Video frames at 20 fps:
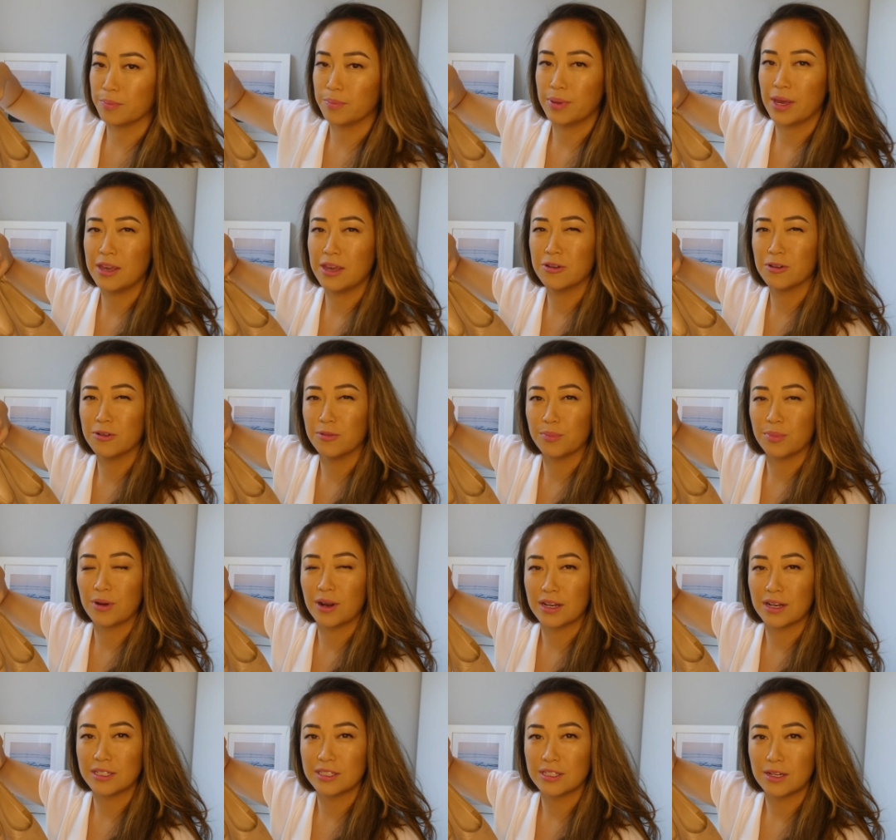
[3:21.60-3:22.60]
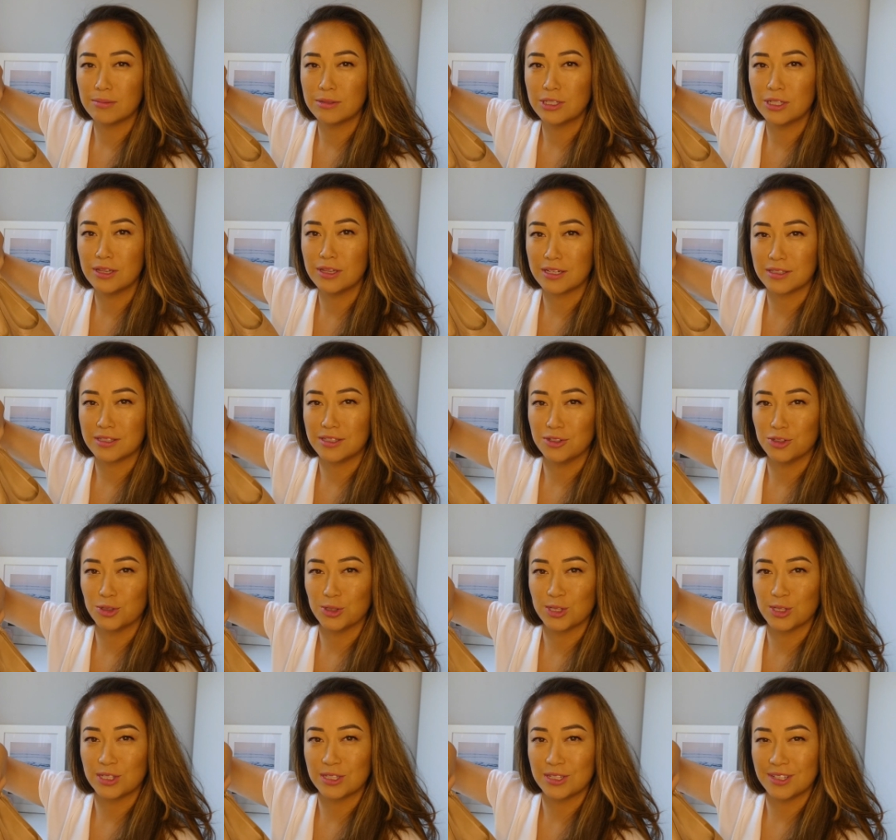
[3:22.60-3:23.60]
pay your own price option, that's
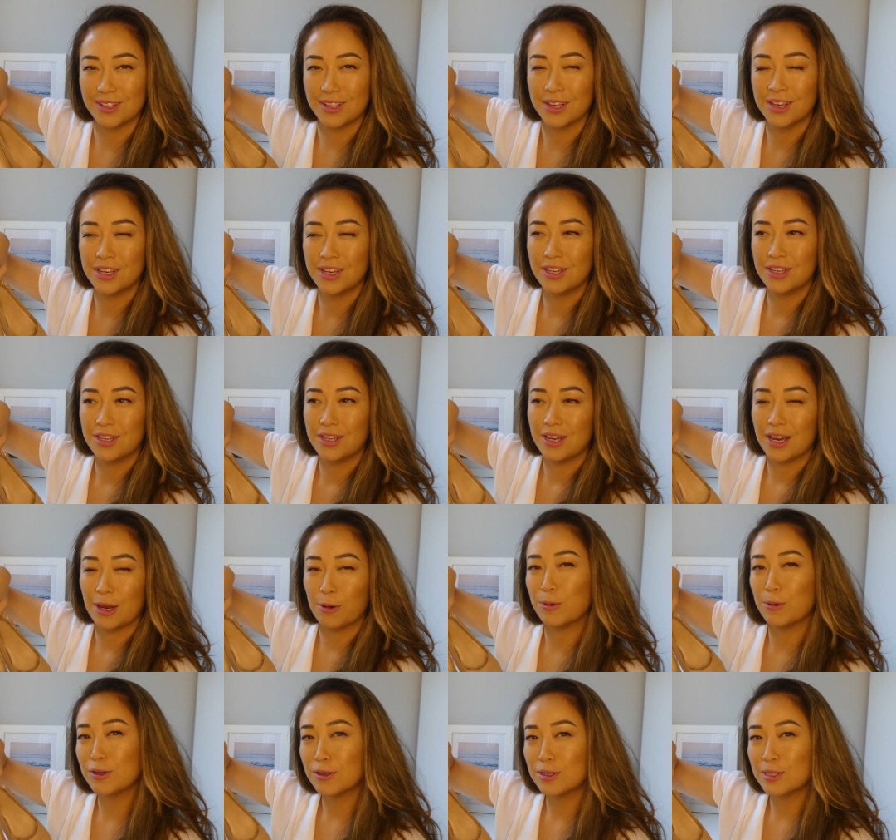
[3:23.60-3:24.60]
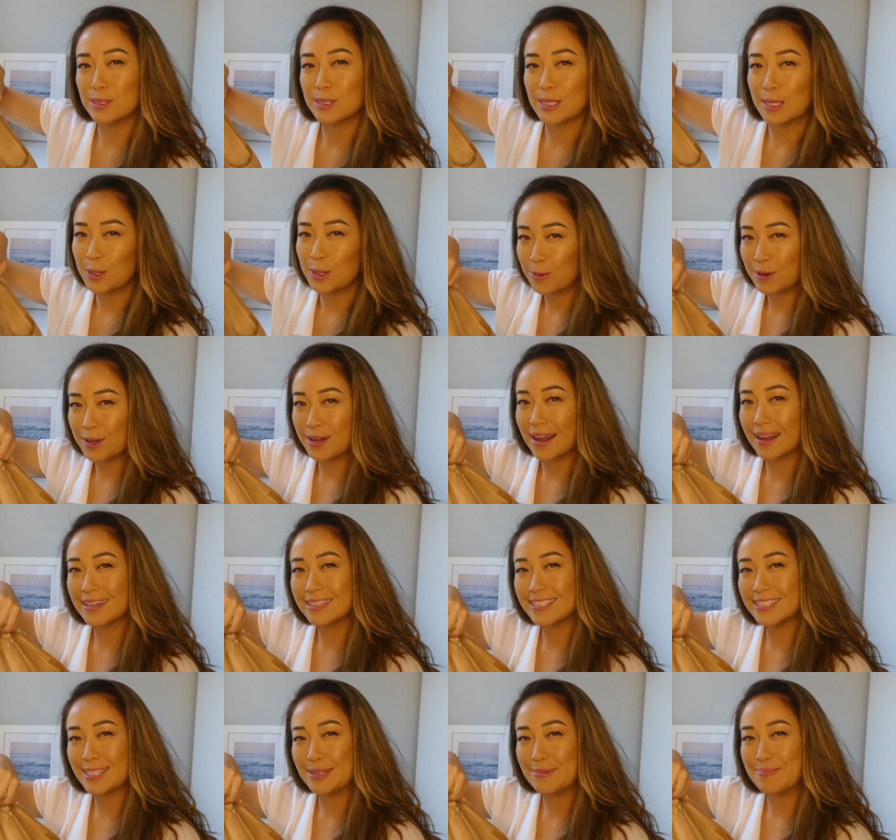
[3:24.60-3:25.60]
interesting. I wonder, does anyone
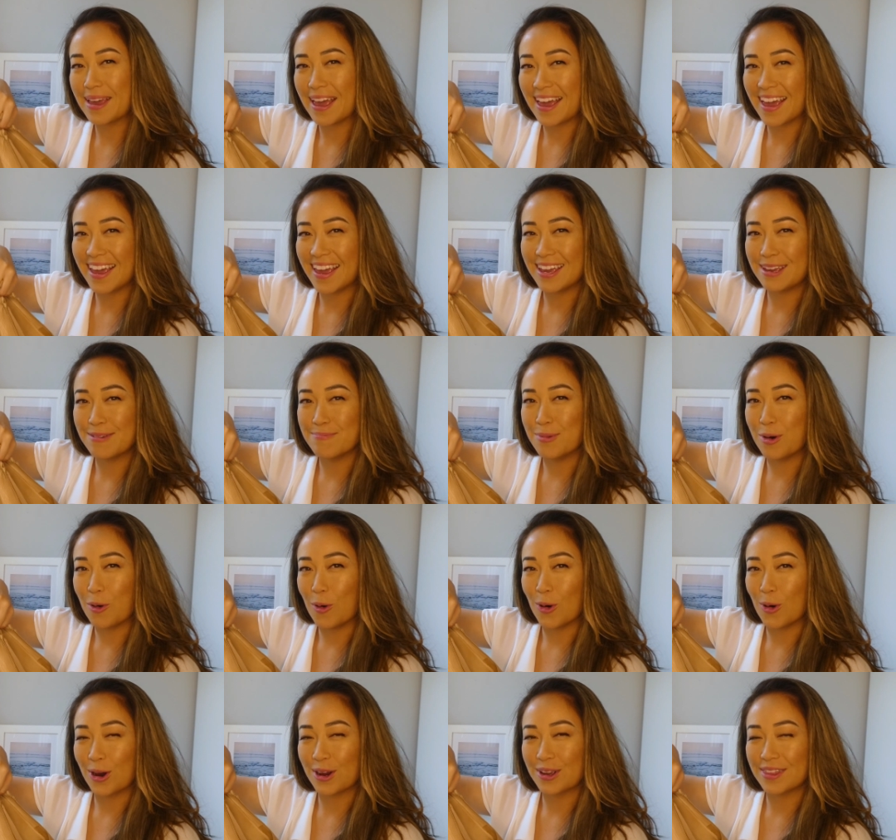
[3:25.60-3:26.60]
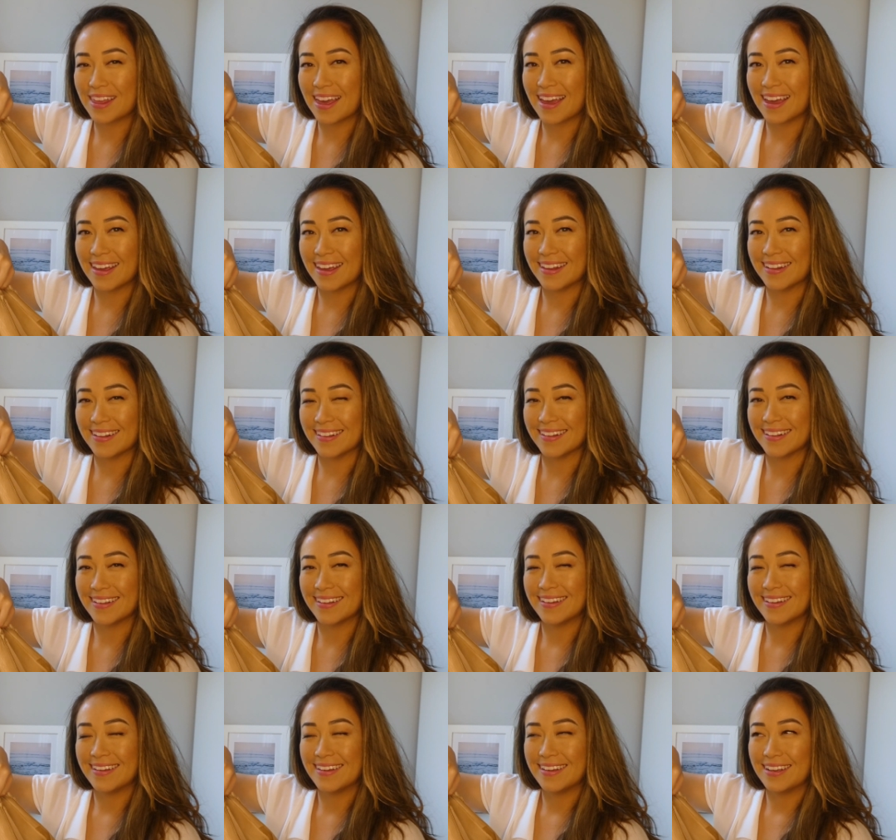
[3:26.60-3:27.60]
actually pay more than
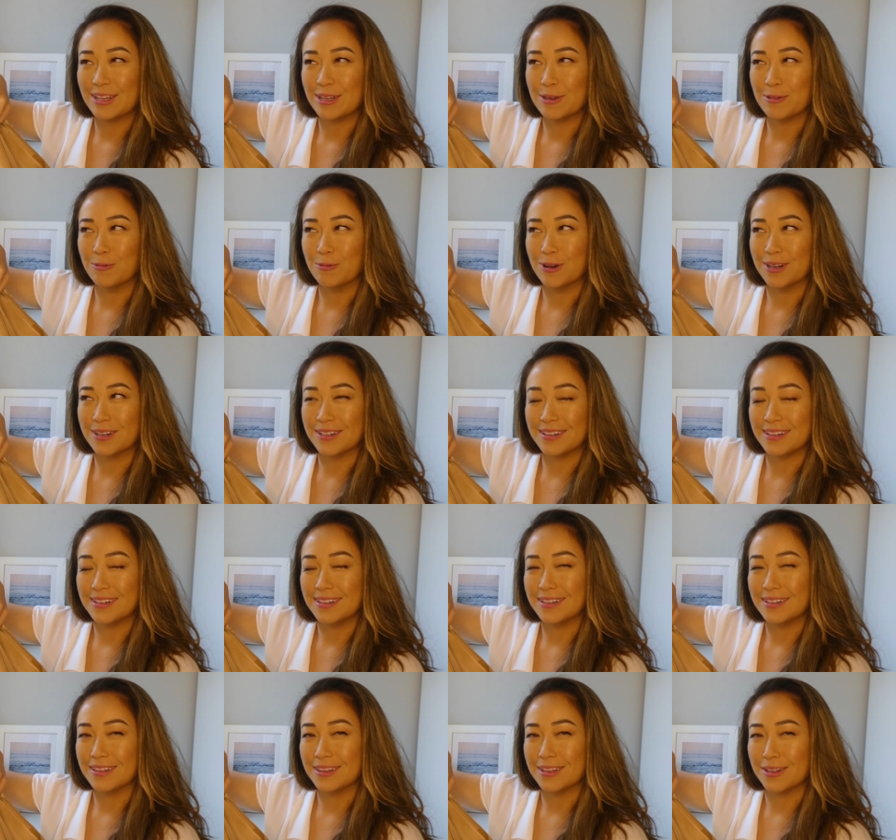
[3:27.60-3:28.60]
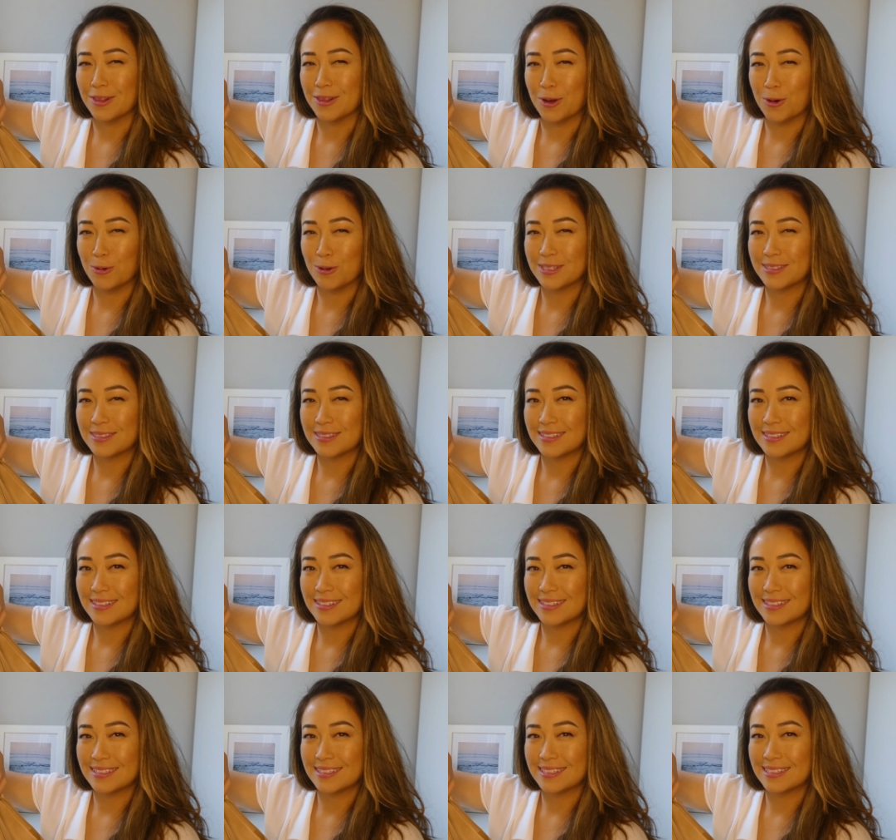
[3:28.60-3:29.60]
what the lowest
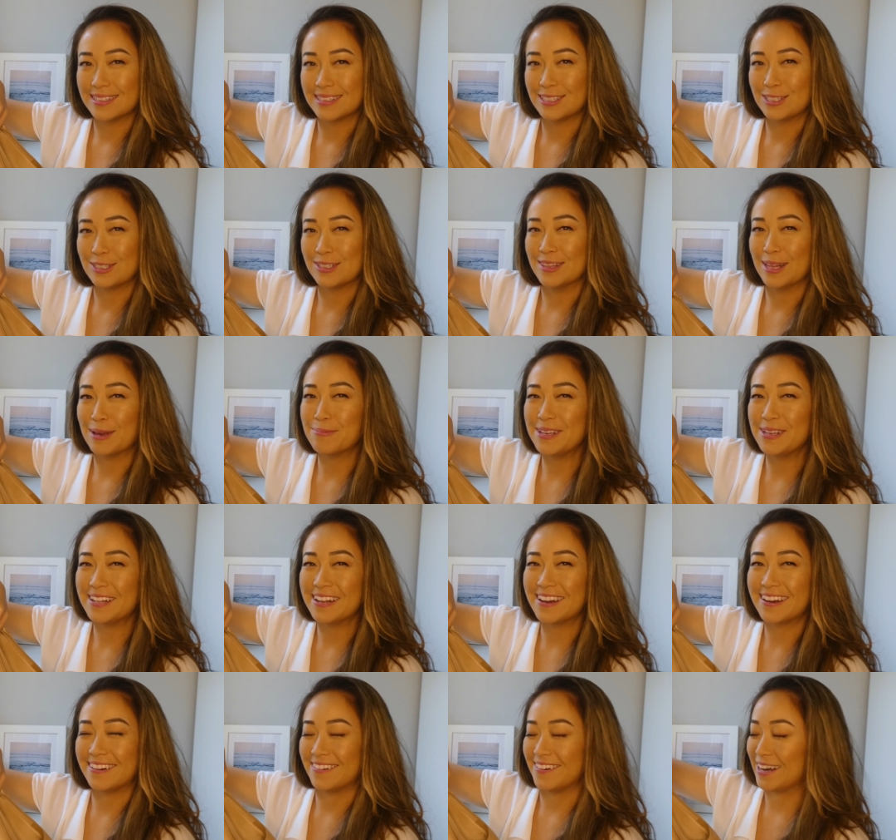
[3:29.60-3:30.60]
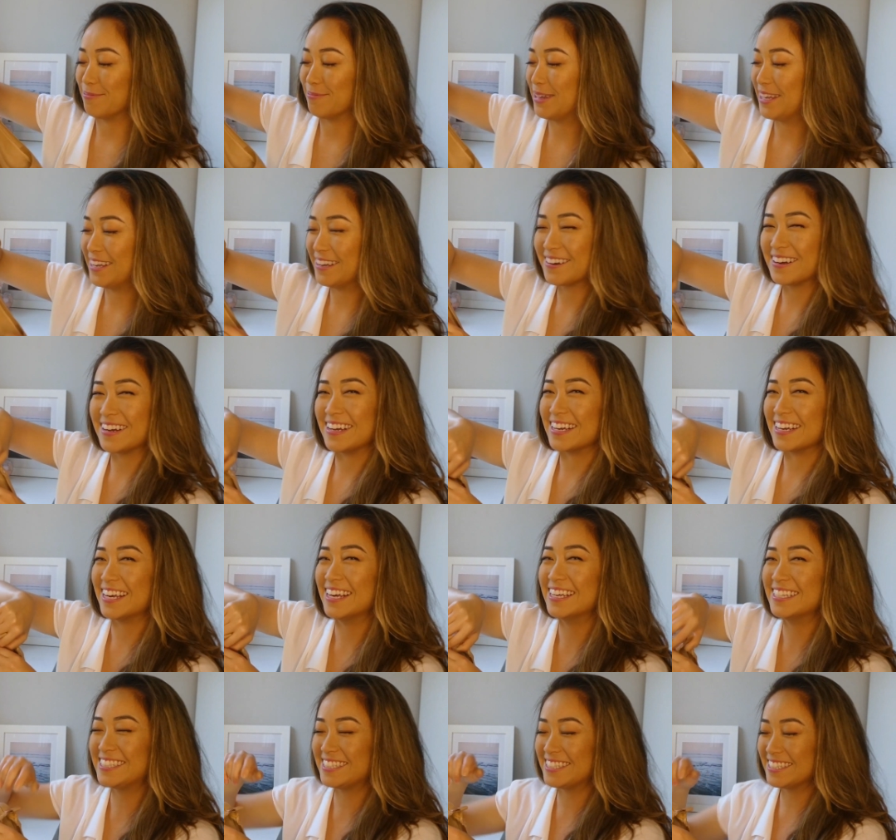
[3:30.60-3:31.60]
is? Let me know, I'm curious.